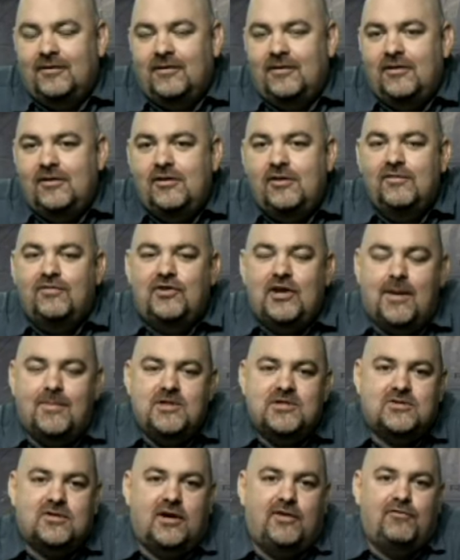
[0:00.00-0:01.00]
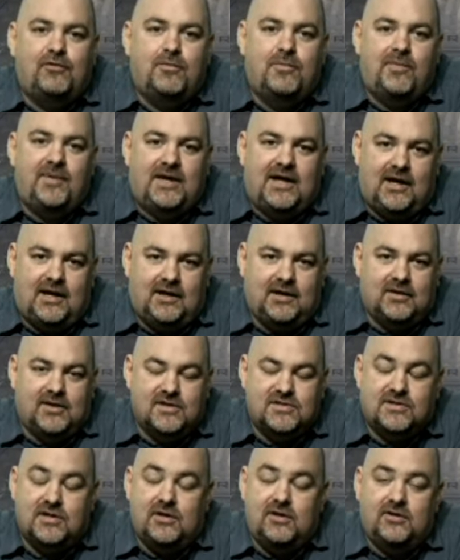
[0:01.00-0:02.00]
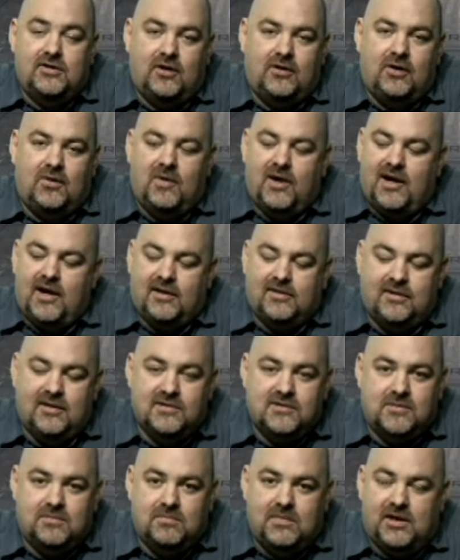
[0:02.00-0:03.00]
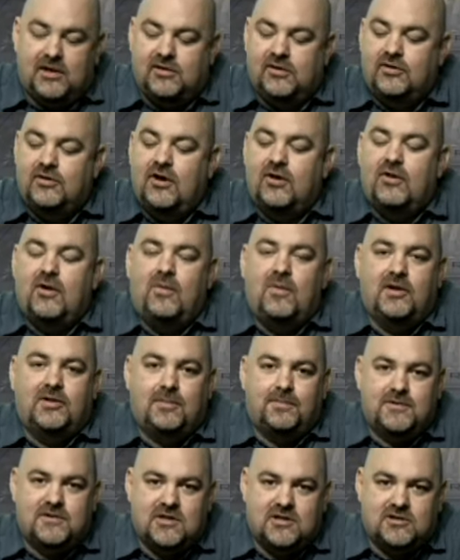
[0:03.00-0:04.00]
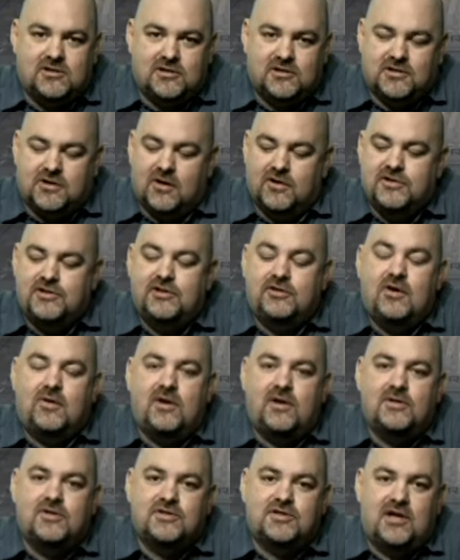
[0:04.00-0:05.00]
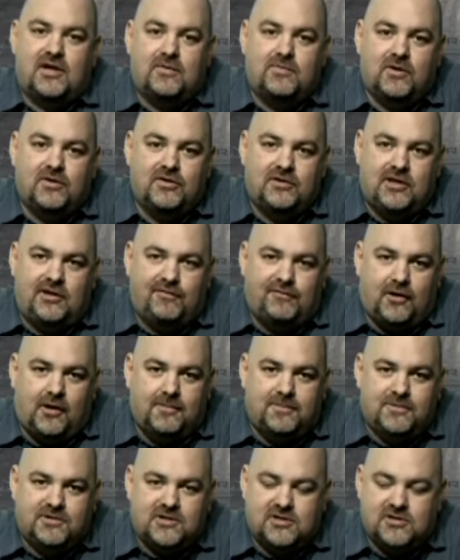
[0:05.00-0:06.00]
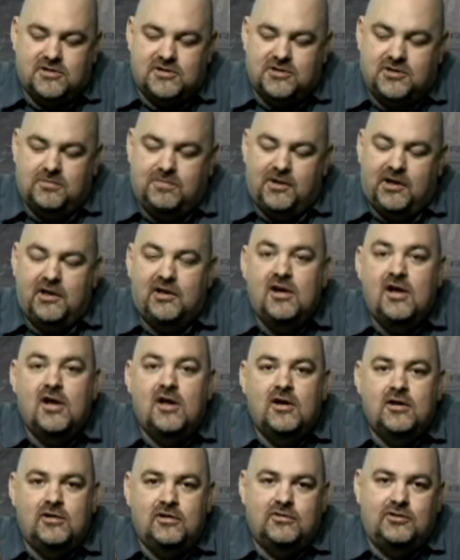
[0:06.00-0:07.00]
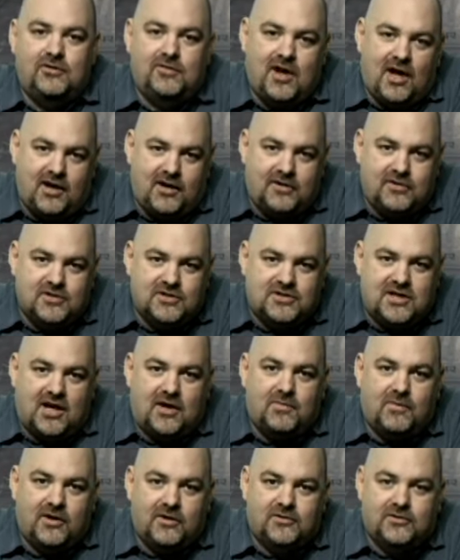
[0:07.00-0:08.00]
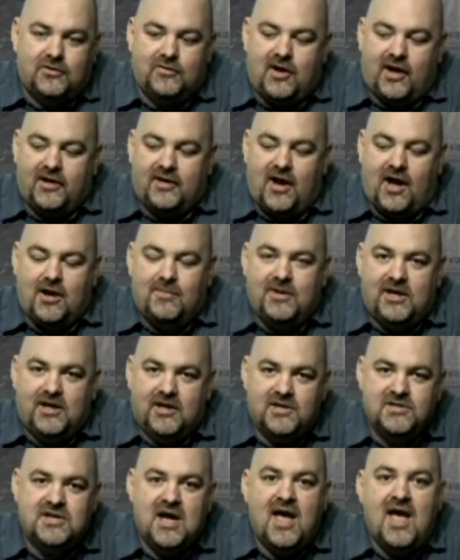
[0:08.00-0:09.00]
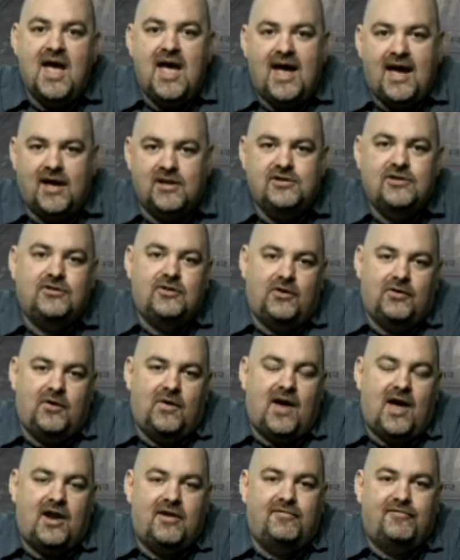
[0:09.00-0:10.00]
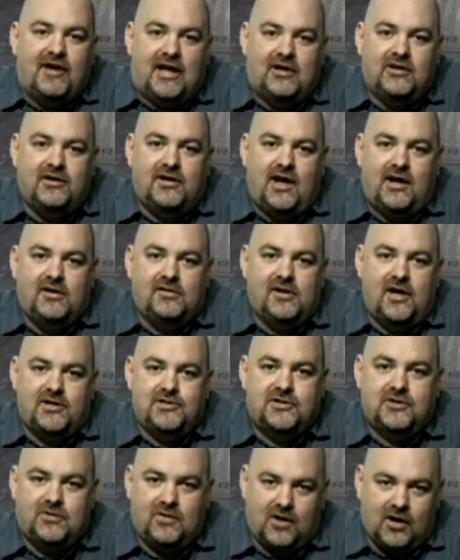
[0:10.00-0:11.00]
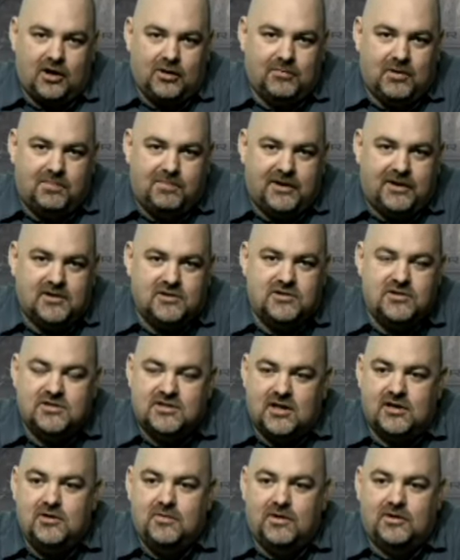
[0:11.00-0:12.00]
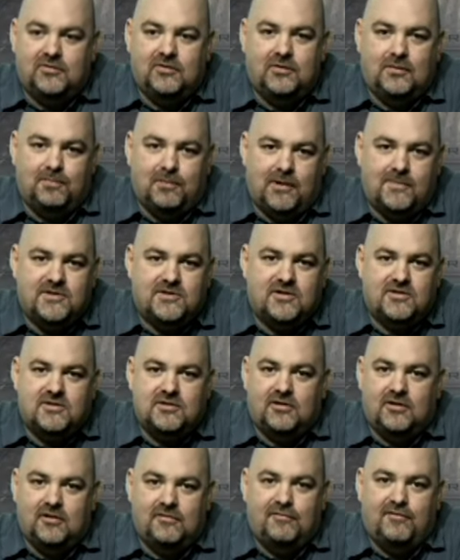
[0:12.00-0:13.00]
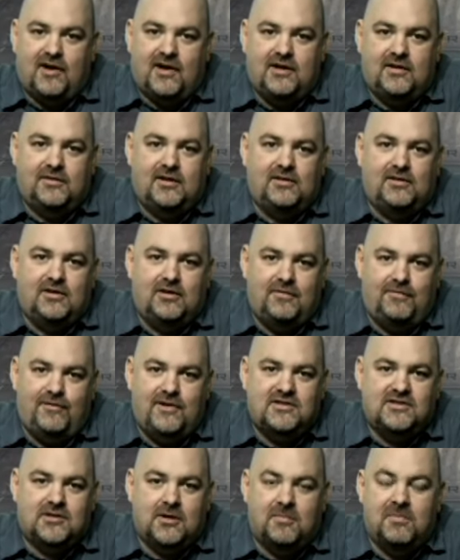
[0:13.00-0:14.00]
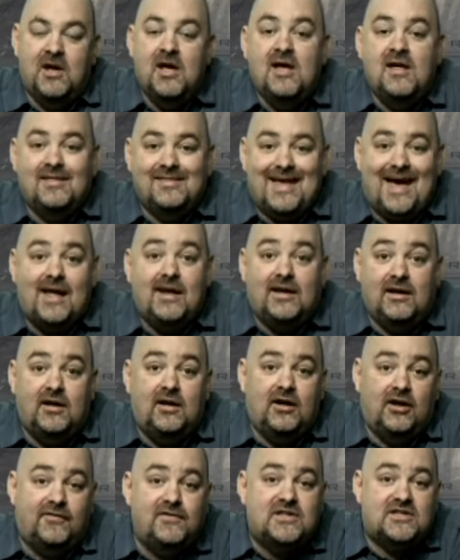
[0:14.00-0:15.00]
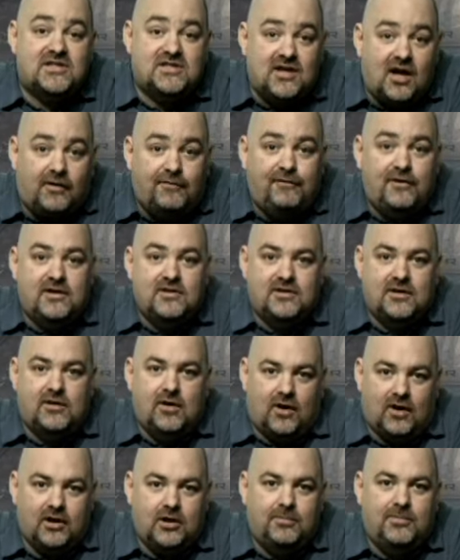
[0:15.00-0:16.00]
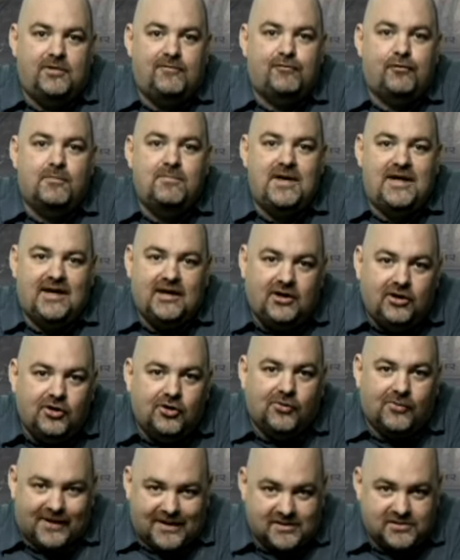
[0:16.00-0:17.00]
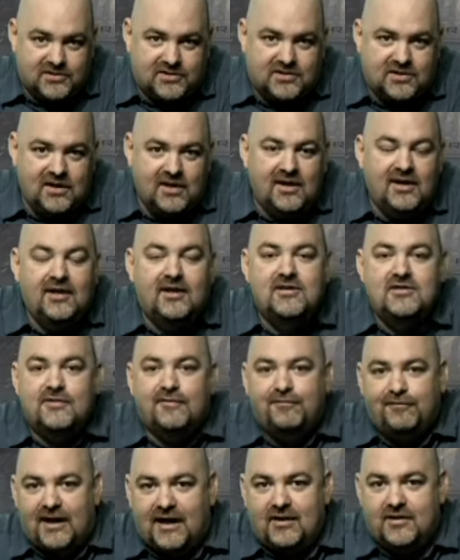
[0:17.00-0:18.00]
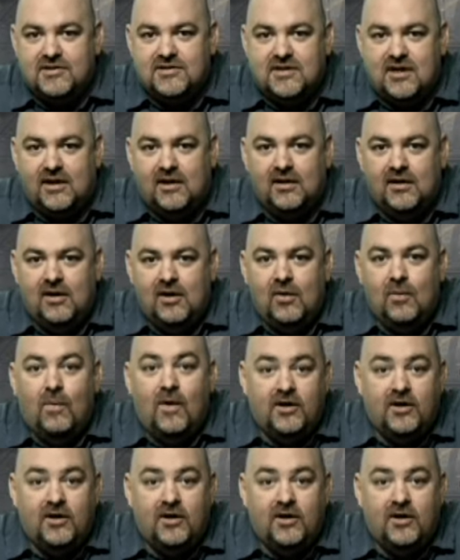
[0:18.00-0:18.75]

you've demonstrated from the beginning of this that you don't know what atheism means. You don't know what the position asserts. You don't understand where the default position should be. You do not understand what a true dichotomy is, and you don't know how to validate a logical argument because you said you went through the premises and couldn't find anything that defeats them. That, in and of itself, is an argument from ignorance. It is a fallacy. What